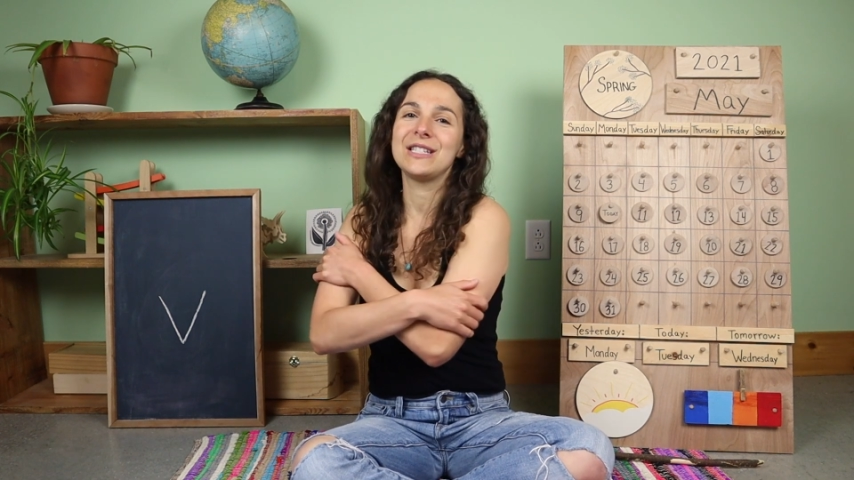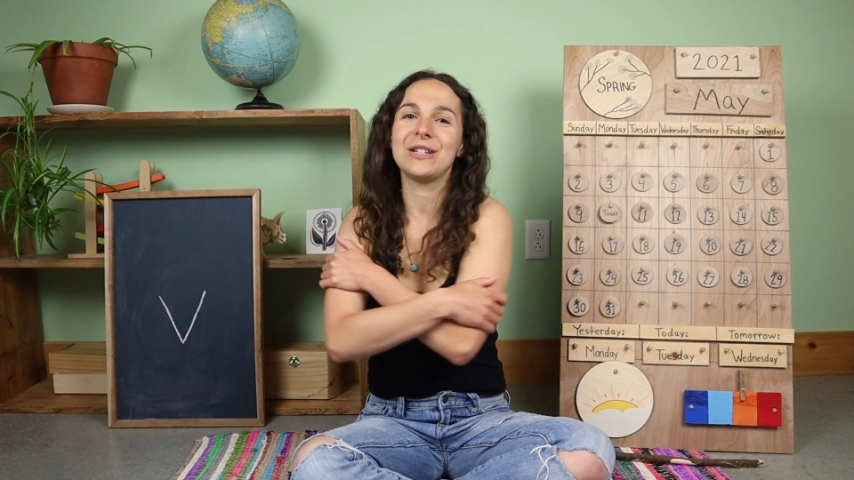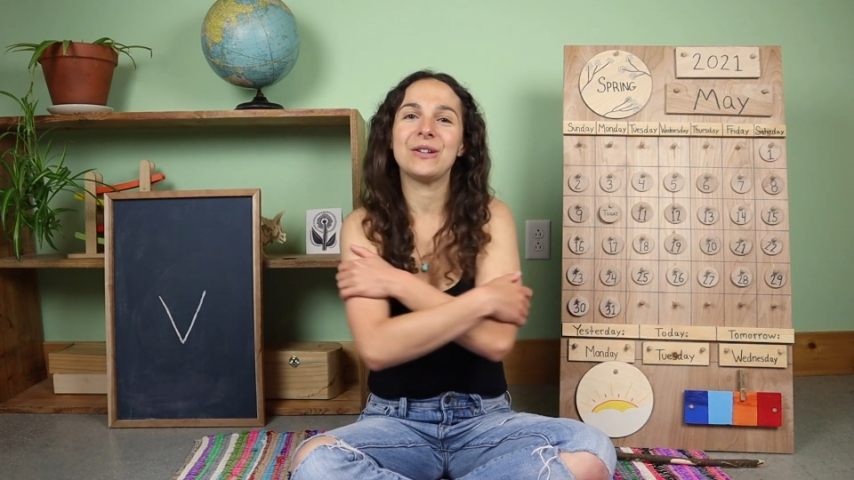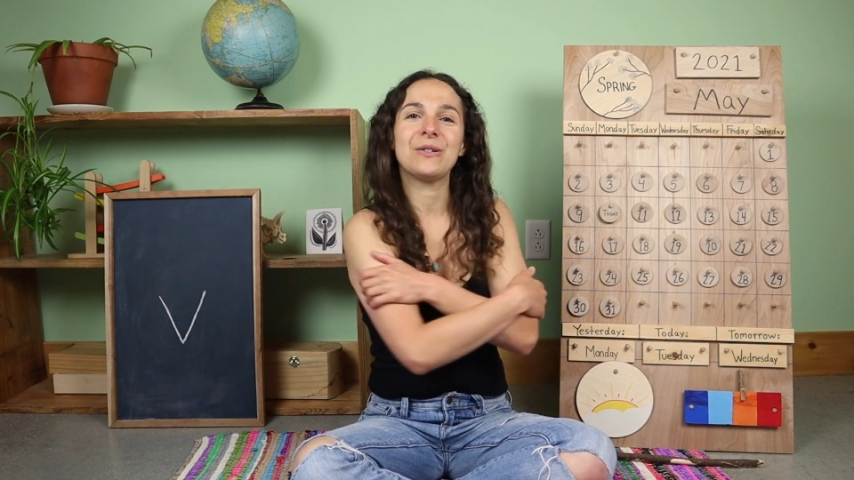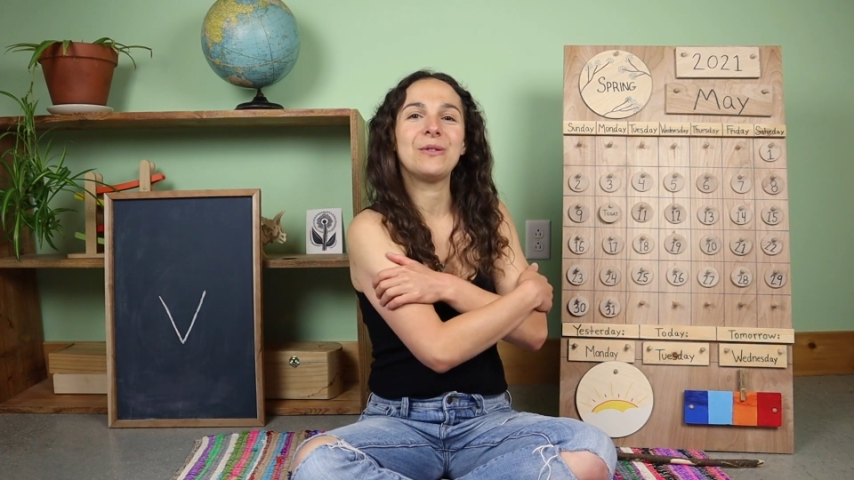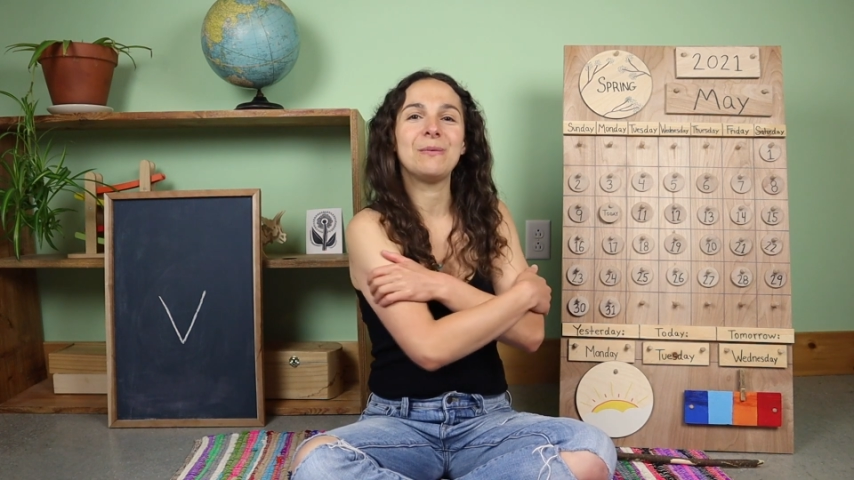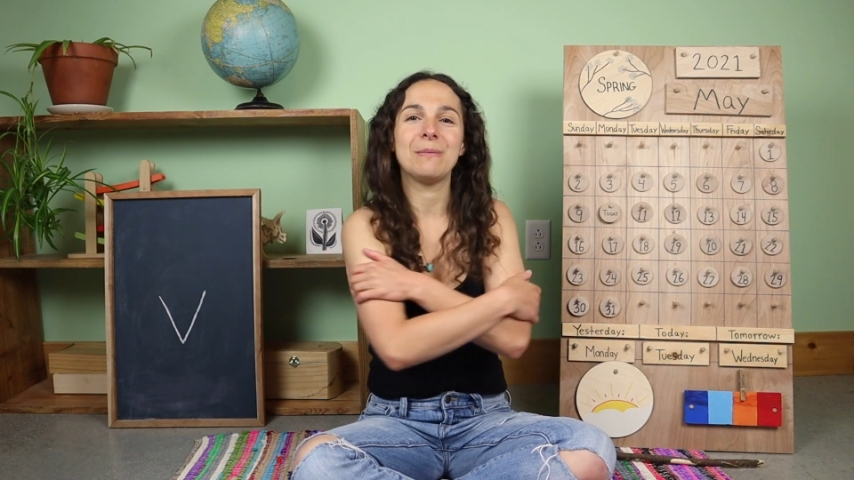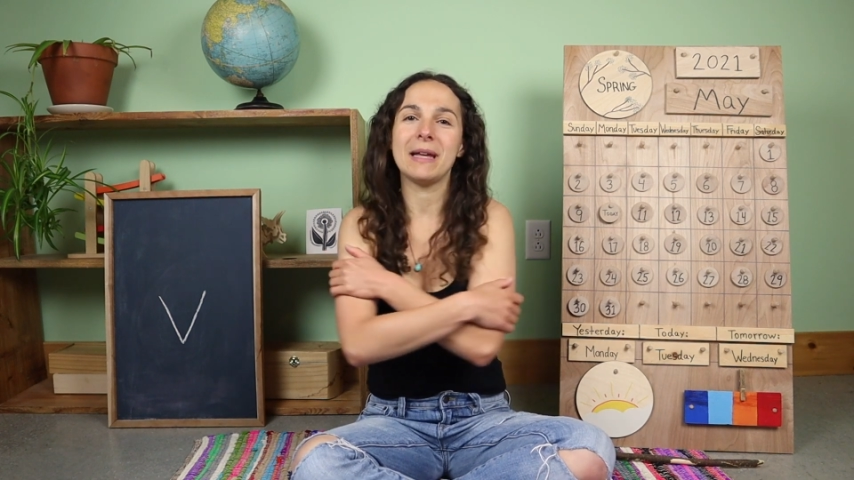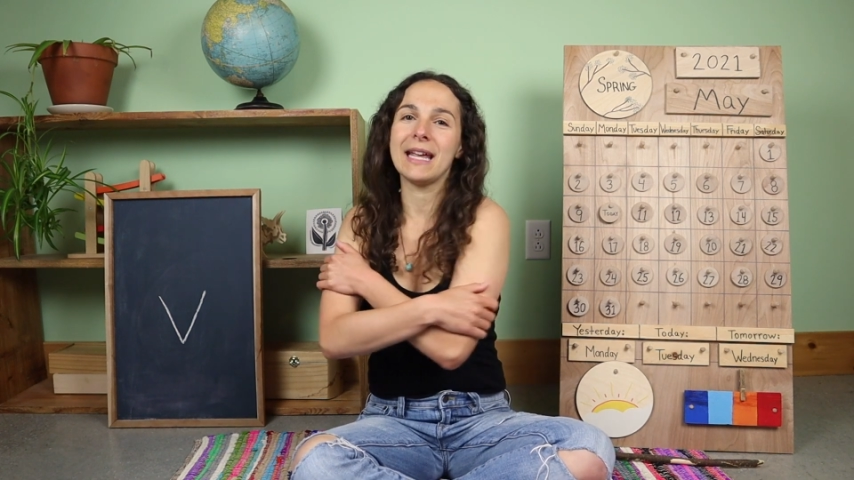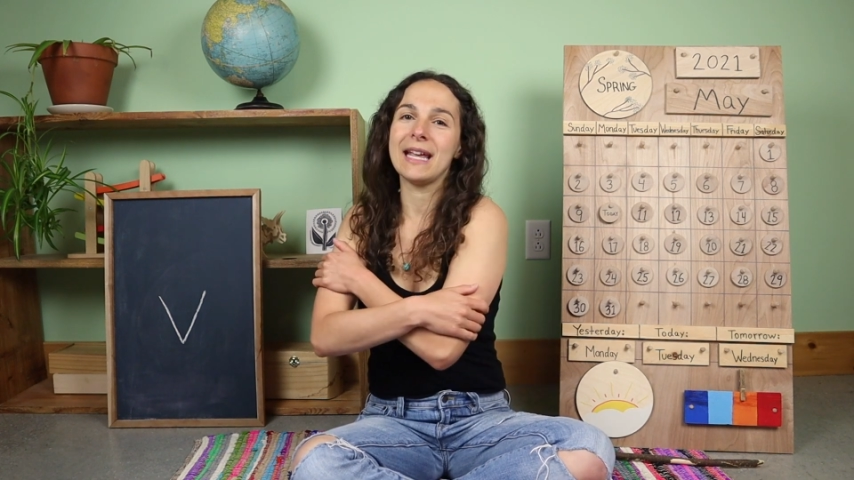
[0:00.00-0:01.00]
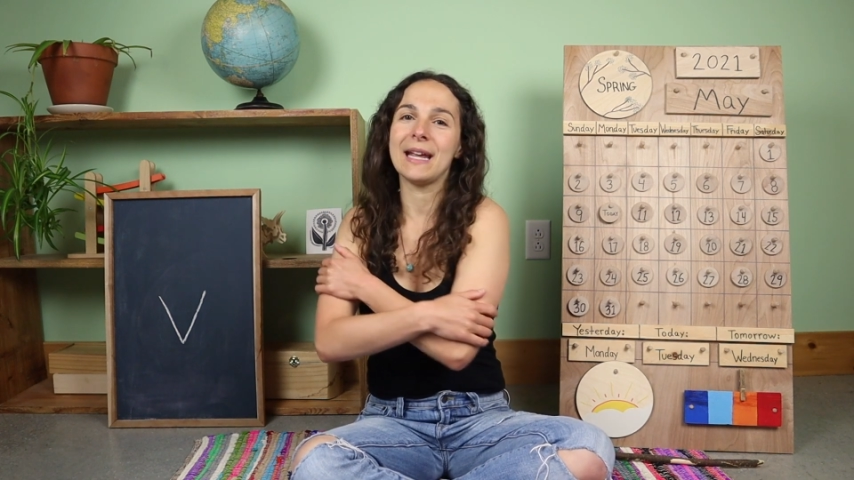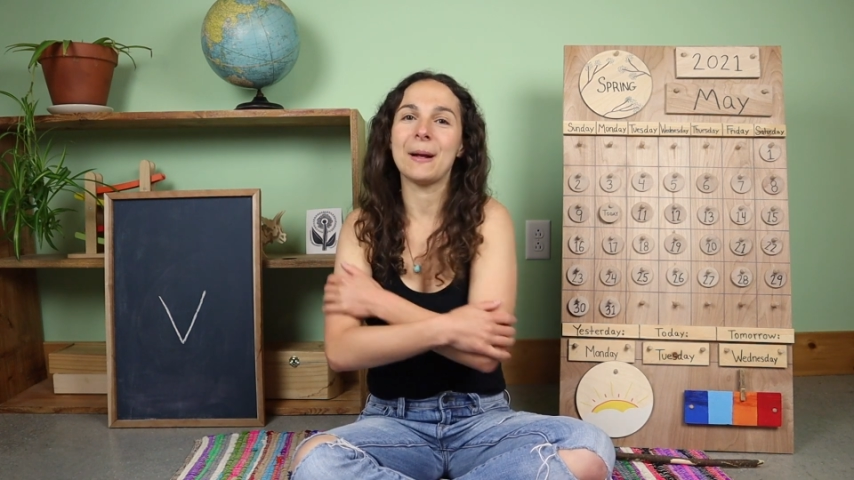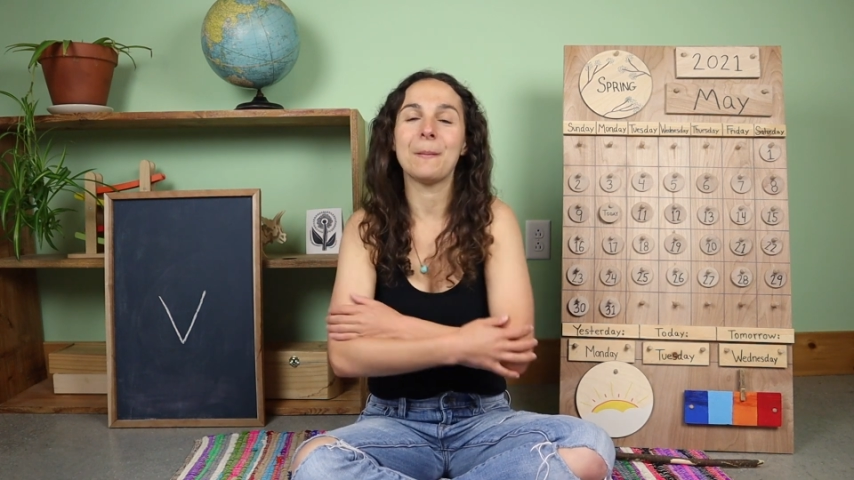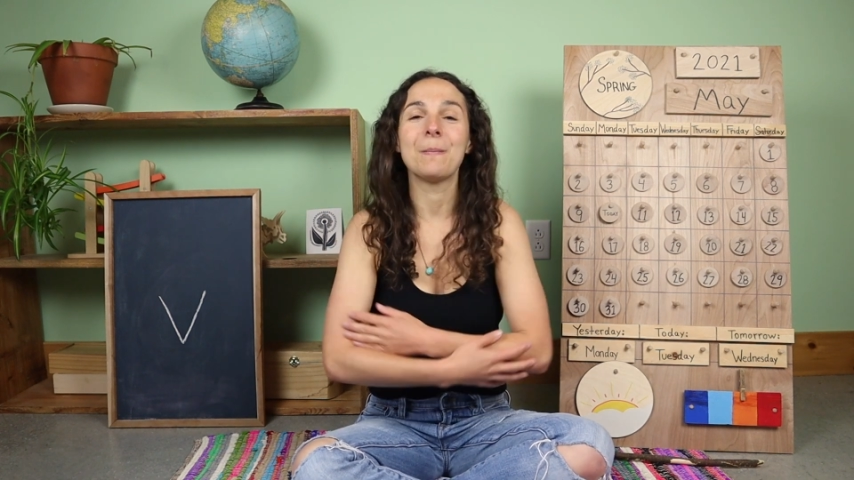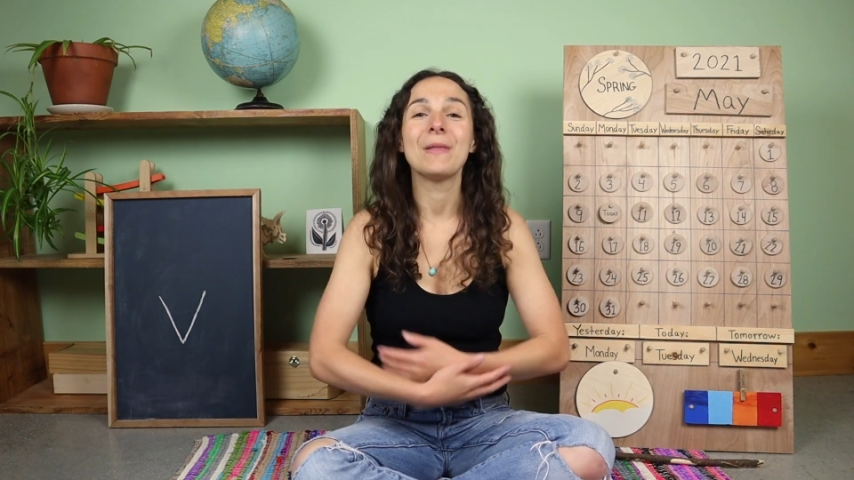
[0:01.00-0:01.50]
to me.